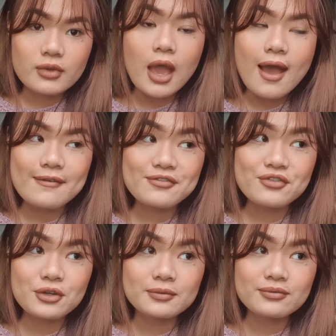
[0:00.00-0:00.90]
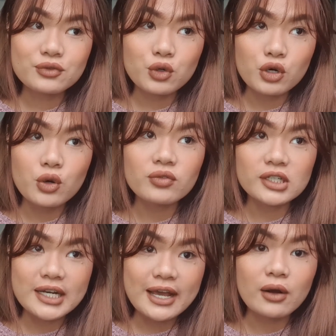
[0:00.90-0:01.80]
I've filmed for over
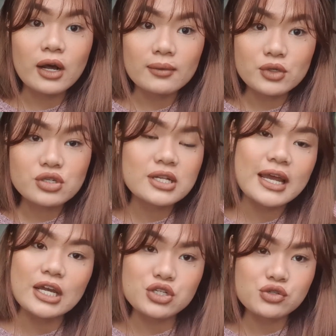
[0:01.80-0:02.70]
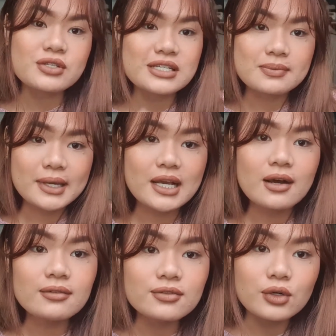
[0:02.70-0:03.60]
an hour. Usually I do this
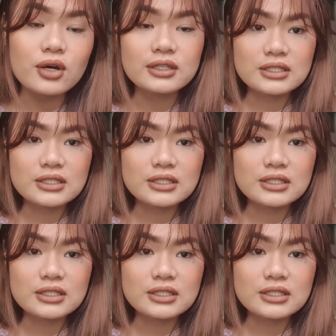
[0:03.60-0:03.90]
makeup for only